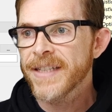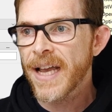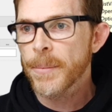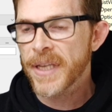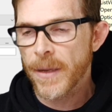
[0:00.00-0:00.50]

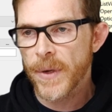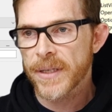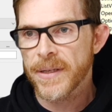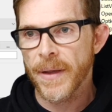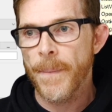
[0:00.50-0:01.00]
tab
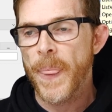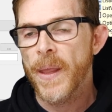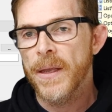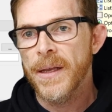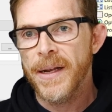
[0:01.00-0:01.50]
character.
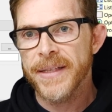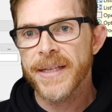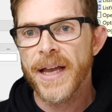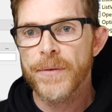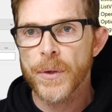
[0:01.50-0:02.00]
Let's
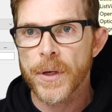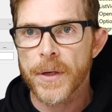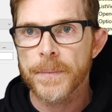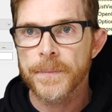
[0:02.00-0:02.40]
have a look.